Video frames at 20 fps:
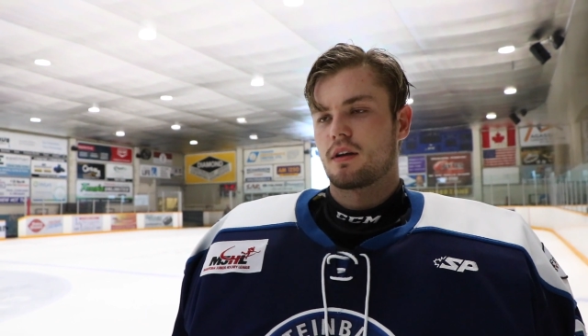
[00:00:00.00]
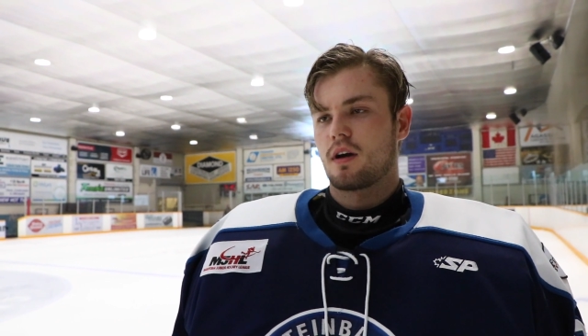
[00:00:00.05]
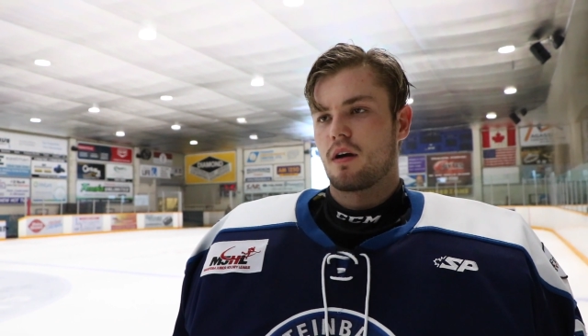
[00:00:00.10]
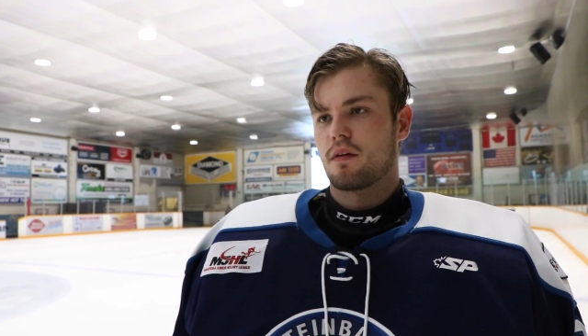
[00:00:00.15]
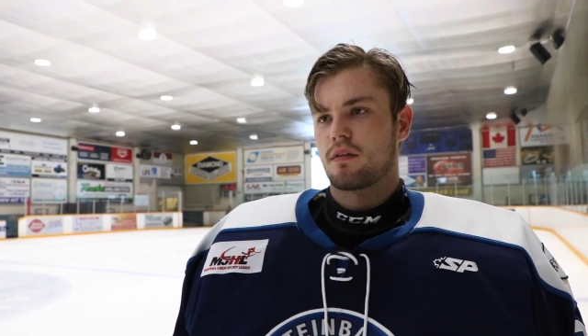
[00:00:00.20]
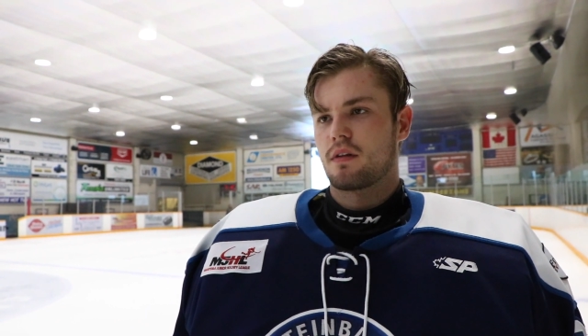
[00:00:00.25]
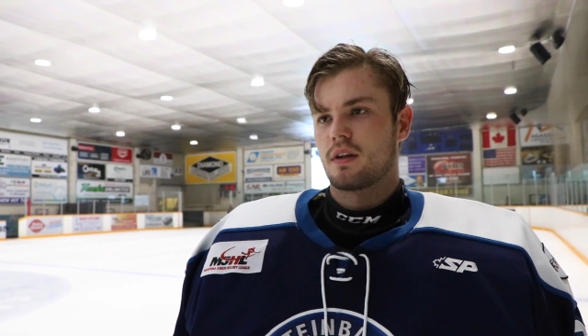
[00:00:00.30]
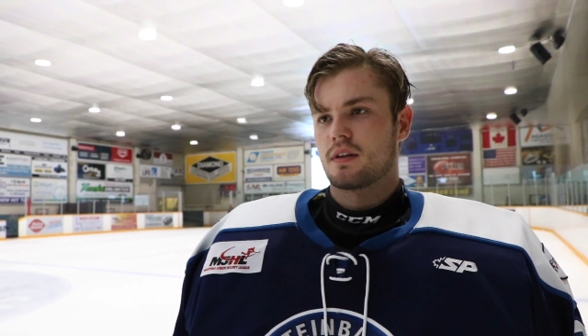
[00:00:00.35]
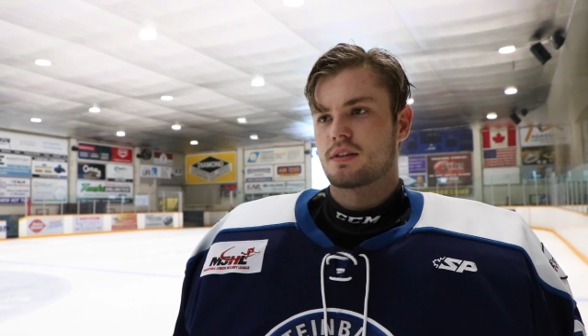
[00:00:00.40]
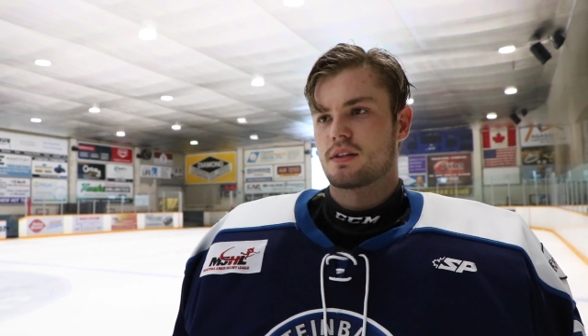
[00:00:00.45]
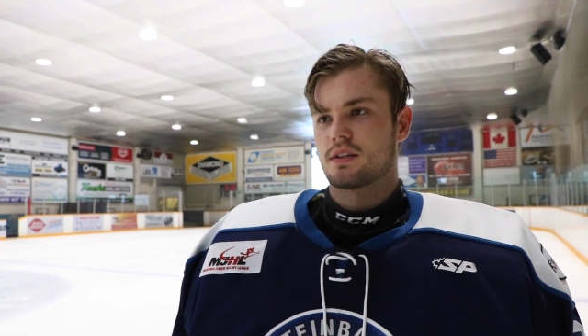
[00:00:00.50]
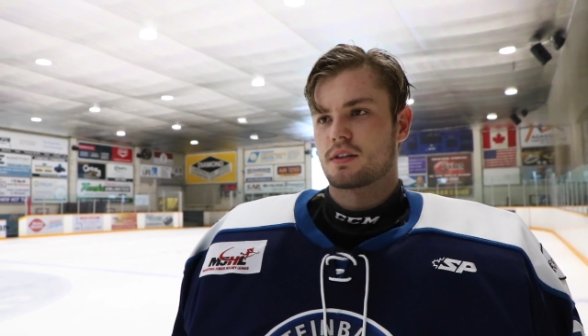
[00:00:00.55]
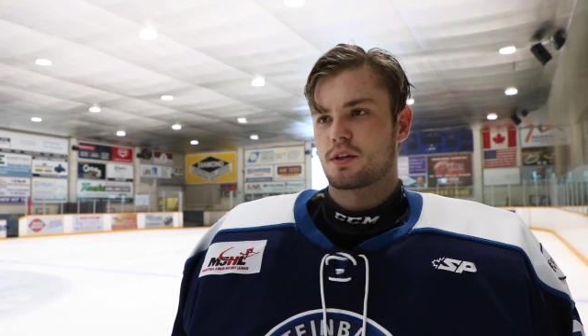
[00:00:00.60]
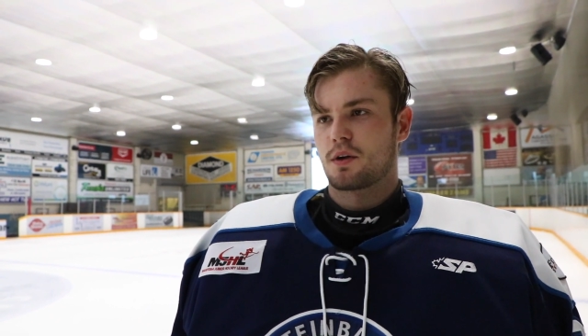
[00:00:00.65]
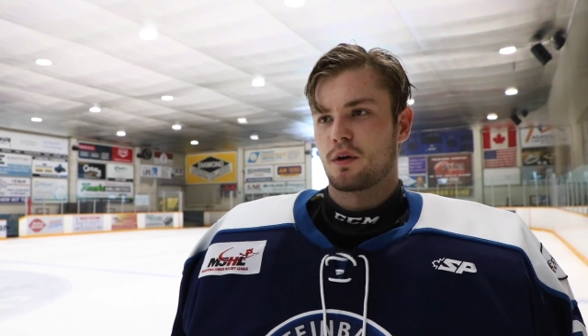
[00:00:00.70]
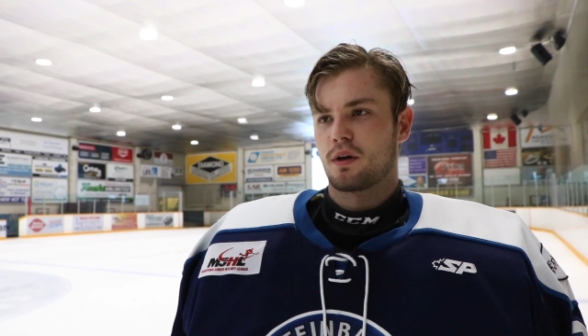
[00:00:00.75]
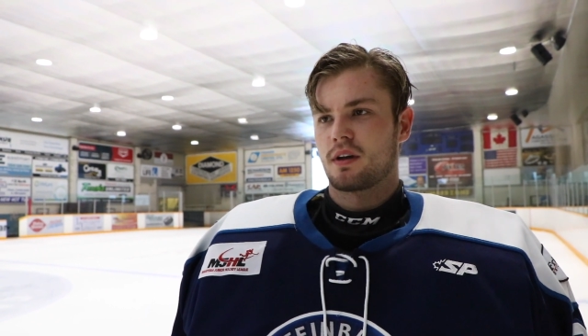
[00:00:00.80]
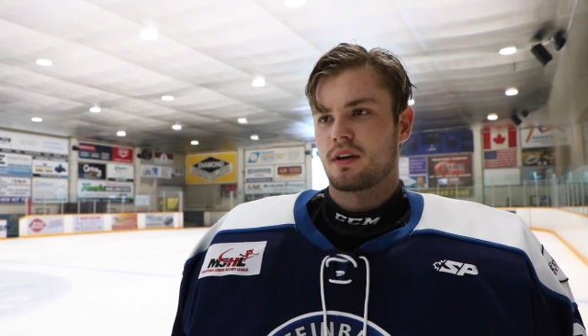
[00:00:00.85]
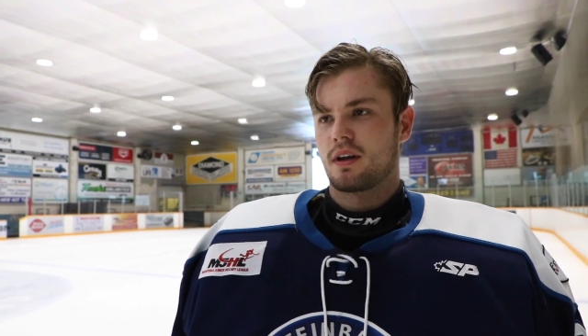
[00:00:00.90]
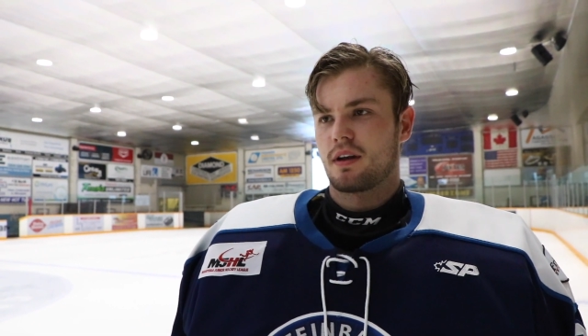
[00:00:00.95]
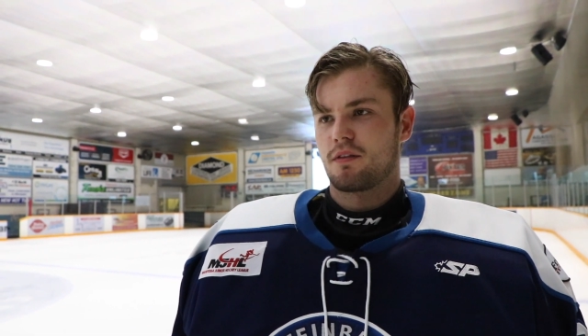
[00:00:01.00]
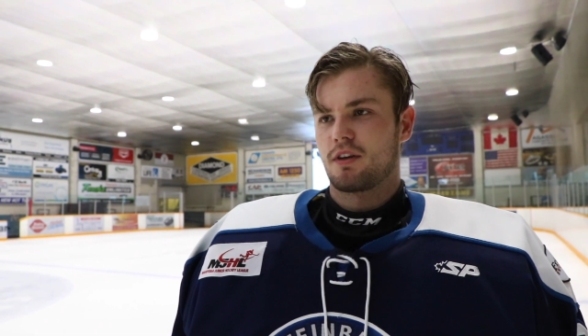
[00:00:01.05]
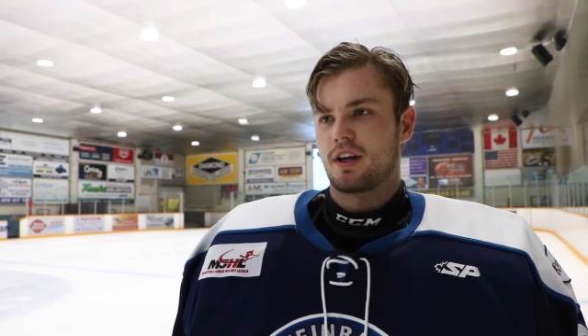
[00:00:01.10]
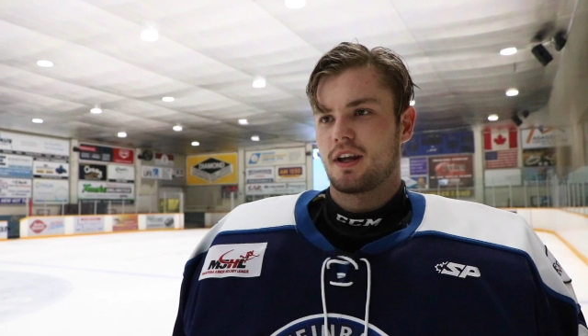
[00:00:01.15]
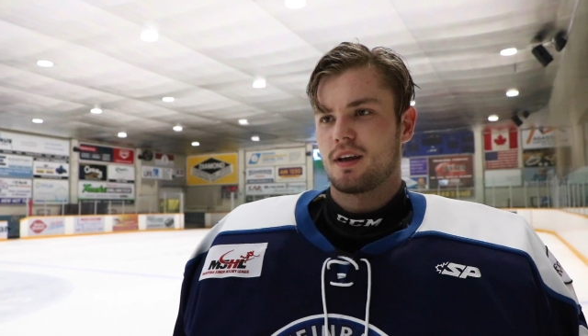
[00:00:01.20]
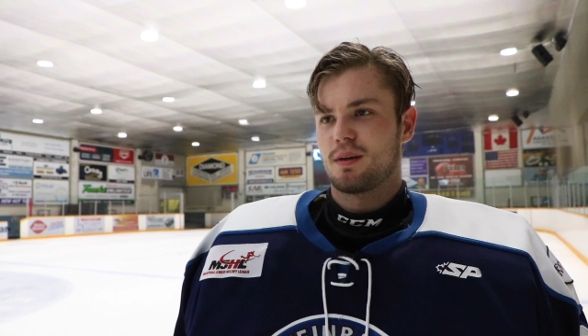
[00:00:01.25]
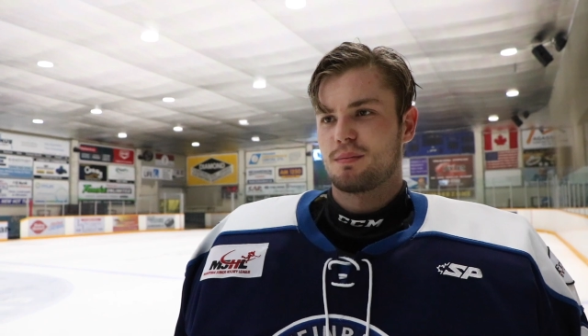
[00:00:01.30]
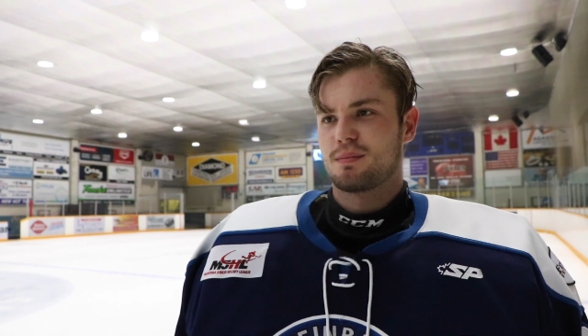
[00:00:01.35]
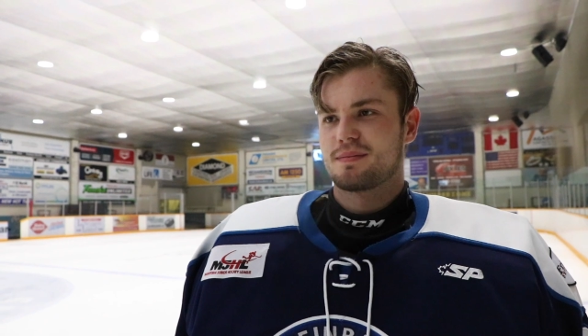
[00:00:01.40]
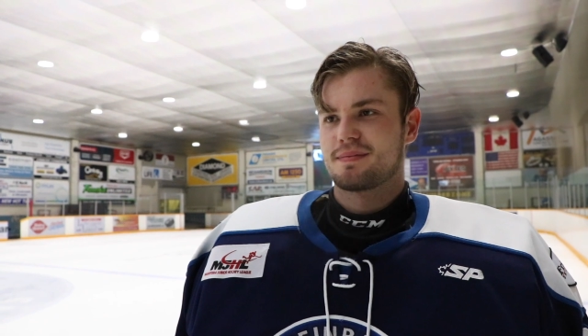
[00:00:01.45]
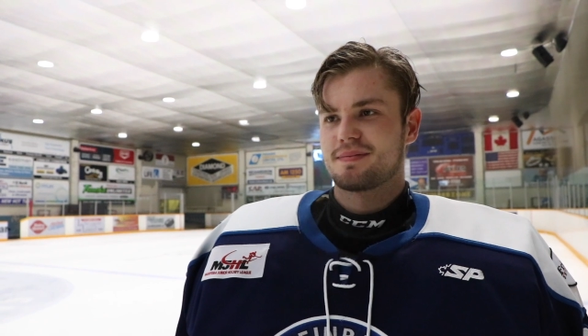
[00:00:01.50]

confidence is growing every day.